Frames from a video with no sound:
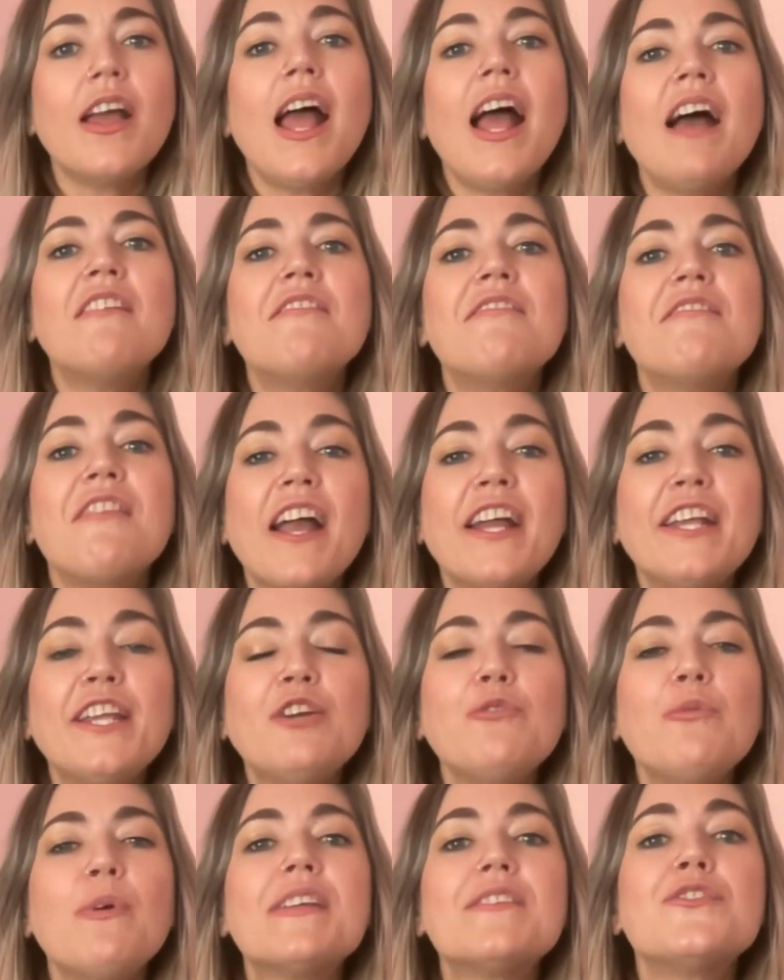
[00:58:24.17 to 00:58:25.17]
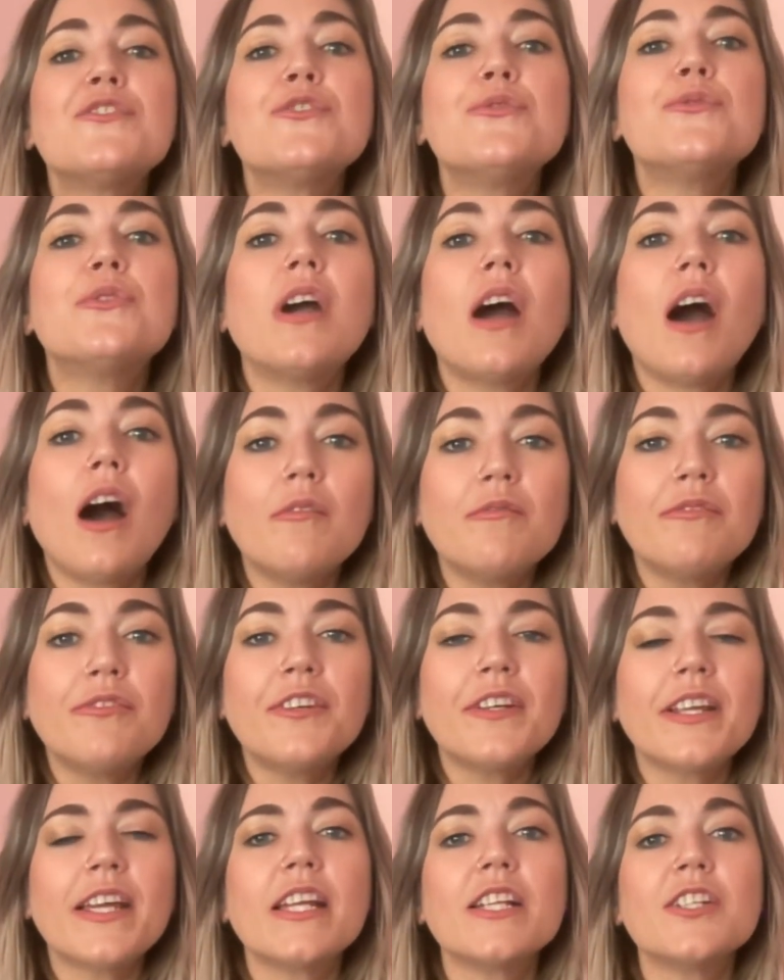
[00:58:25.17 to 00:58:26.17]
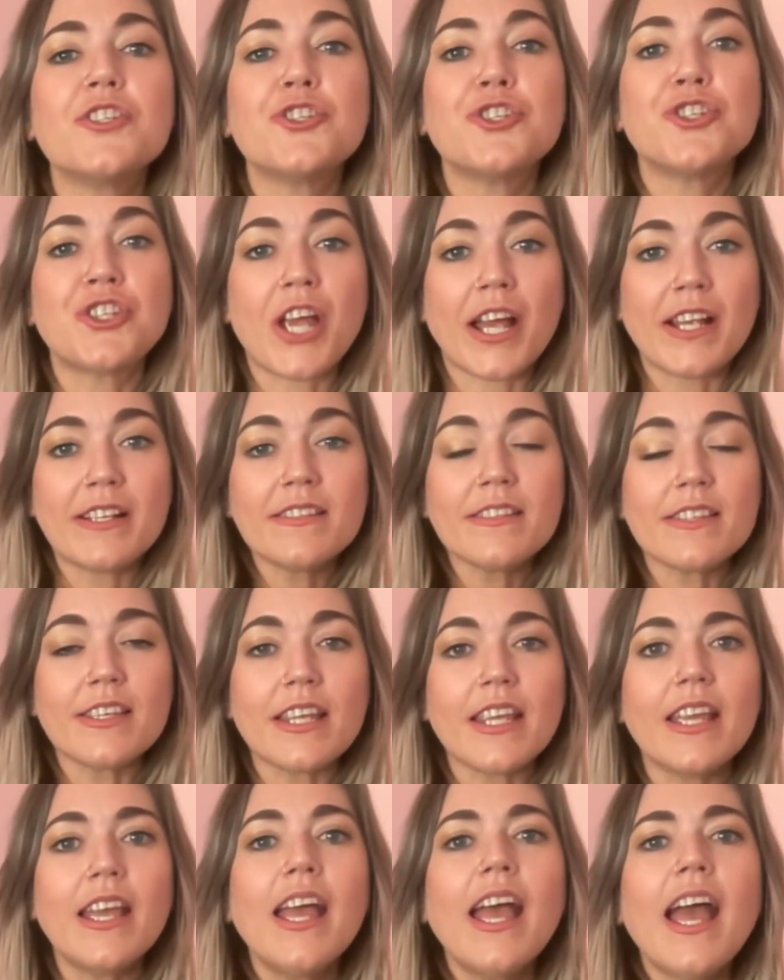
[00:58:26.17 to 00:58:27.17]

finding ways to comfort it gently,